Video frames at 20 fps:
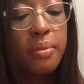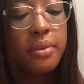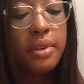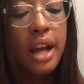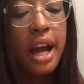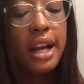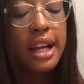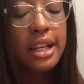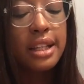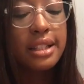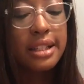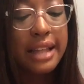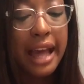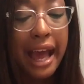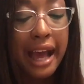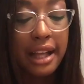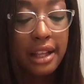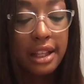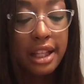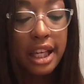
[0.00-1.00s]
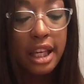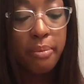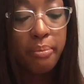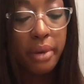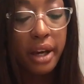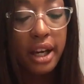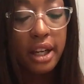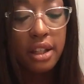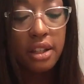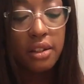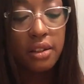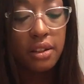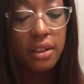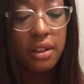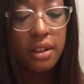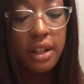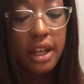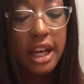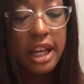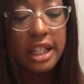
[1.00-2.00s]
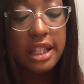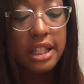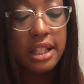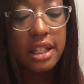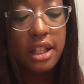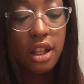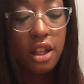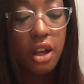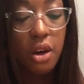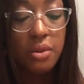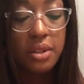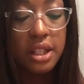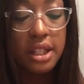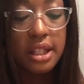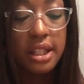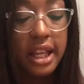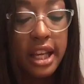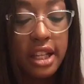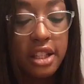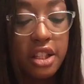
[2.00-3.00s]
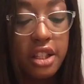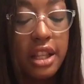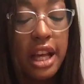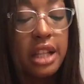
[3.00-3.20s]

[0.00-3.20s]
Not exactly, but it's the closest thing to.